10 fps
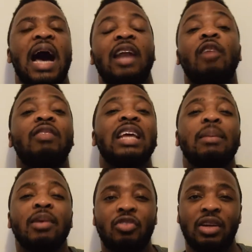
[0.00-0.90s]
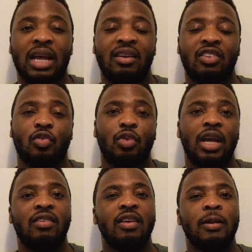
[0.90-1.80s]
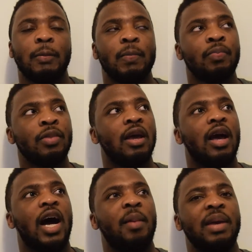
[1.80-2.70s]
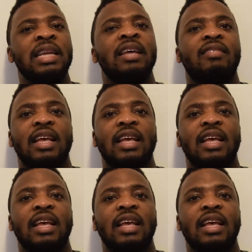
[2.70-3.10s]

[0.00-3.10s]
I love the imagery that this created, in the